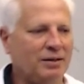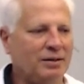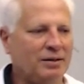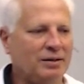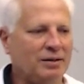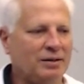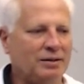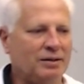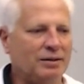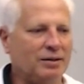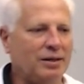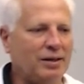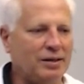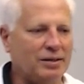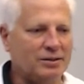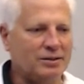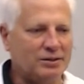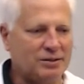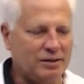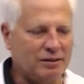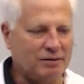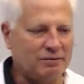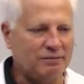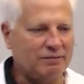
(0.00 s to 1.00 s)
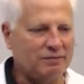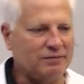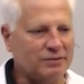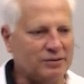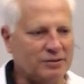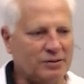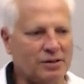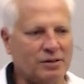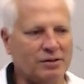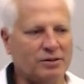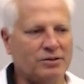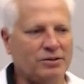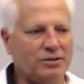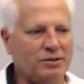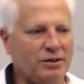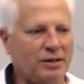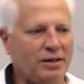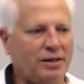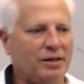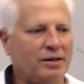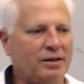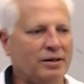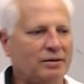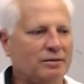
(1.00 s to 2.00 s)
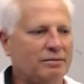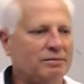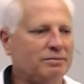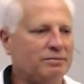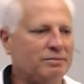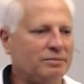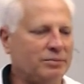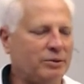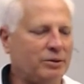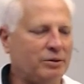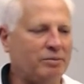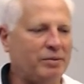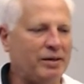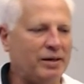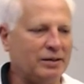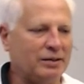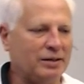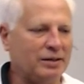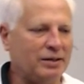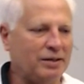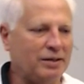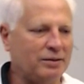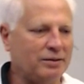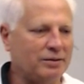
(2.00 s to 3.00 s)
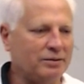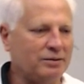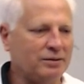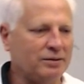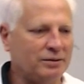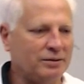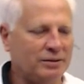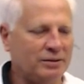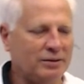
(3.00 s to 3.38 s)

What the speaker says: Let it sit for as long as you can. Put it back together.